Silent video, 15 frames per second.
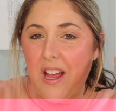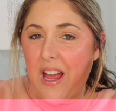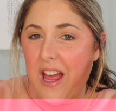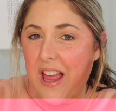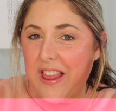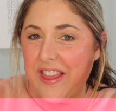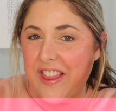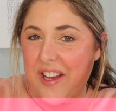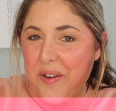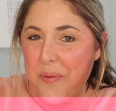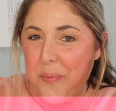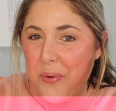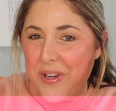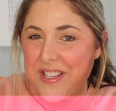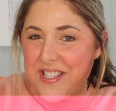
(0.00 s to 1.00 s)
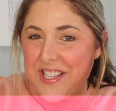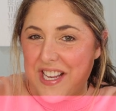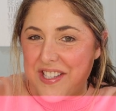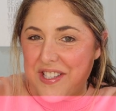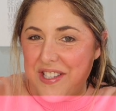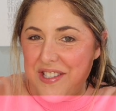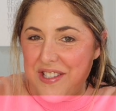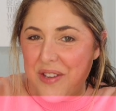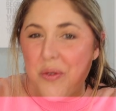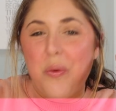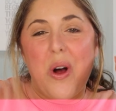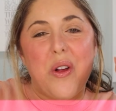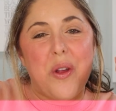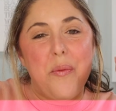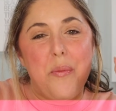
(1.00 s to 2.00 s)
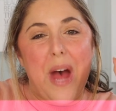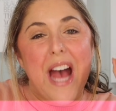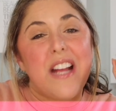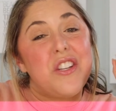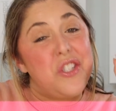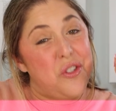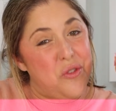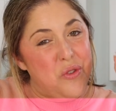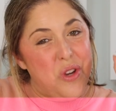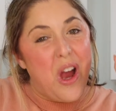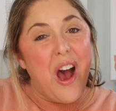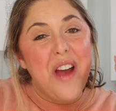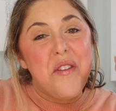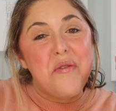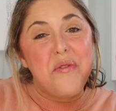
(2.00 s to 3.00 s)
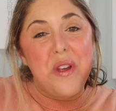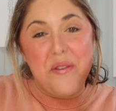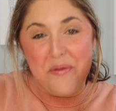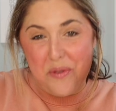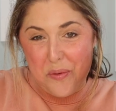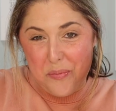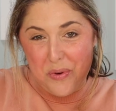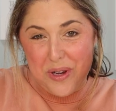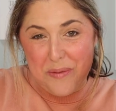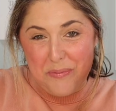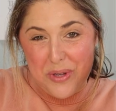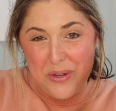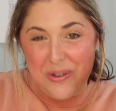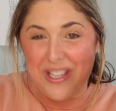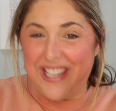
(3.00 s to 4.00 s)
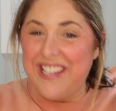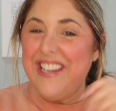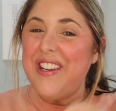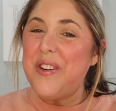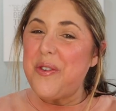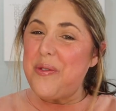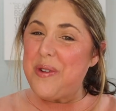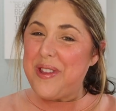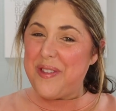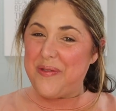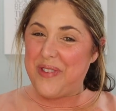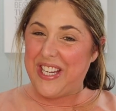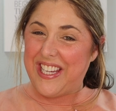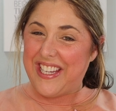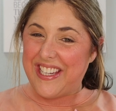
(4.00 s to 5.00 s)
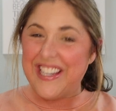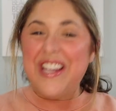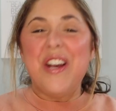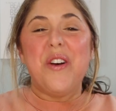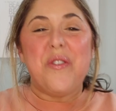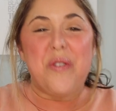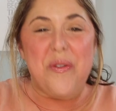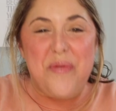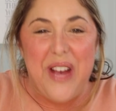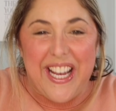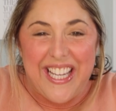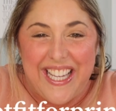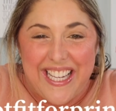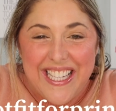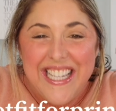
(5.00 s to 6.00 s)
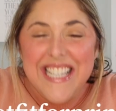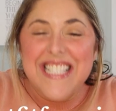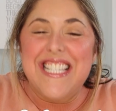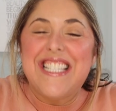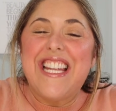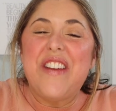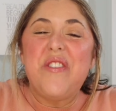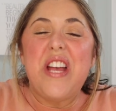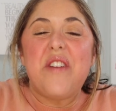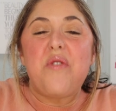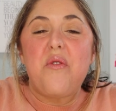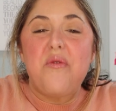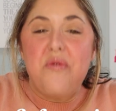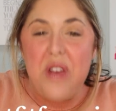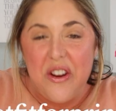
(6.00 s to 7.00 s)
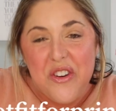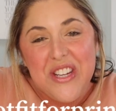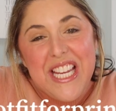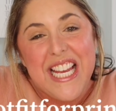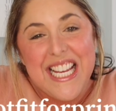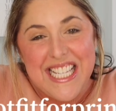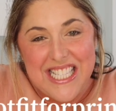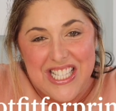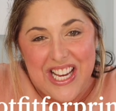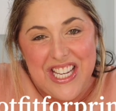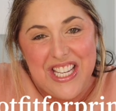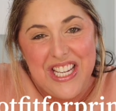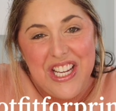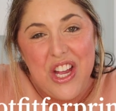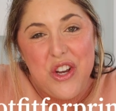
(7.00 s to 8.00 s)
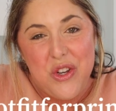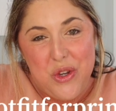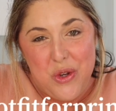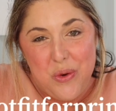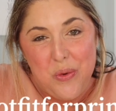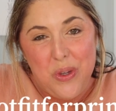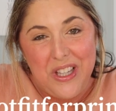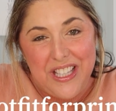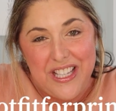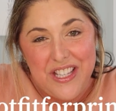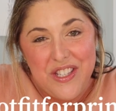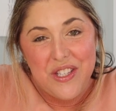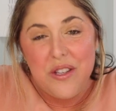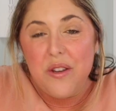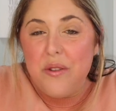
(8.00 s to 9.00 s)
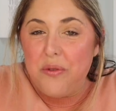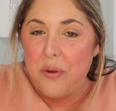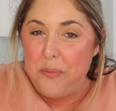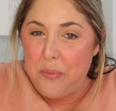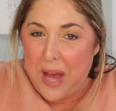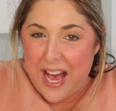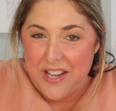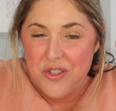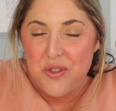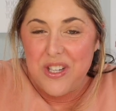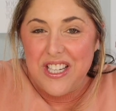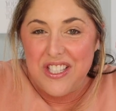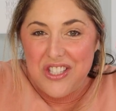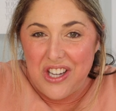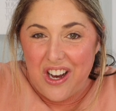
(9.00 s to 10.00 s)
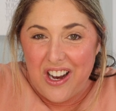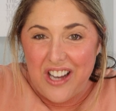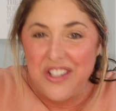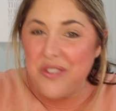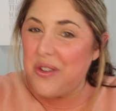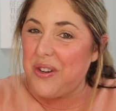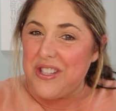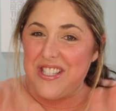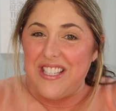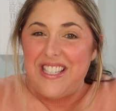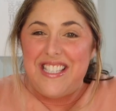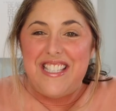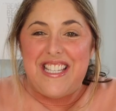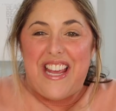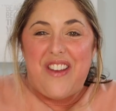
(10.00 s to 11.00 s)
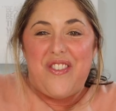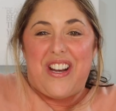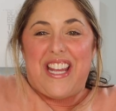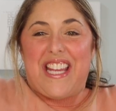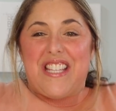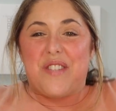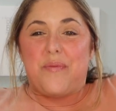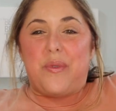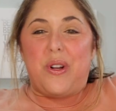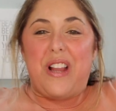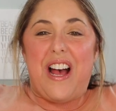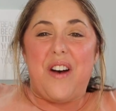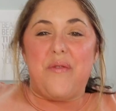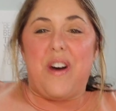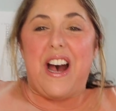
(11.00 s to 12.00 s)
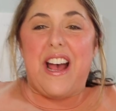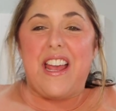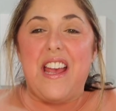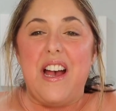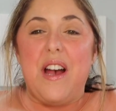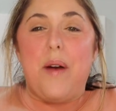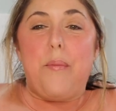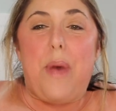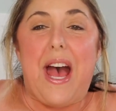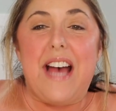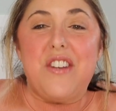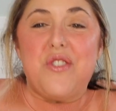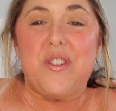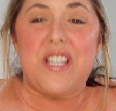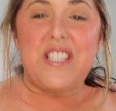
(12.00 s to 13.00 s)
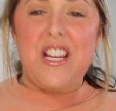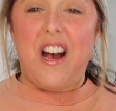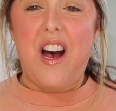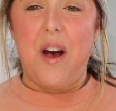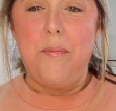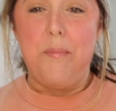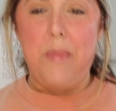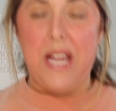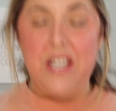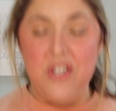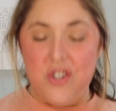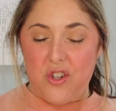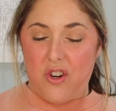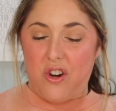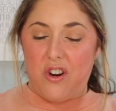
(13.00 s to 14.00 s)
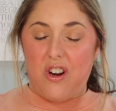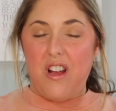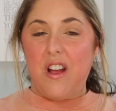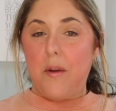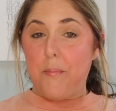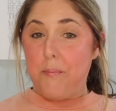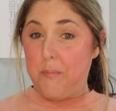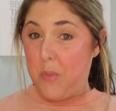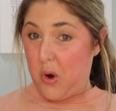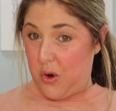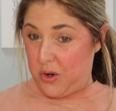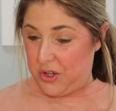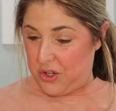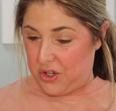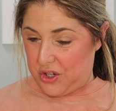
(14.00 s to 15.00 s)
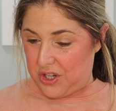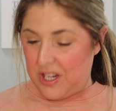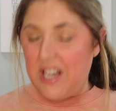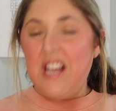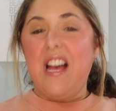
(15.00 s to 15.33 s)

Hello, princesses, and welcome back to Not Fit for Print Beauty with me, Rebecca. Today we have a very exciting new release from Patrick Ta. You know, it's a good day when I get to pull out my Patrick Ta Major merch.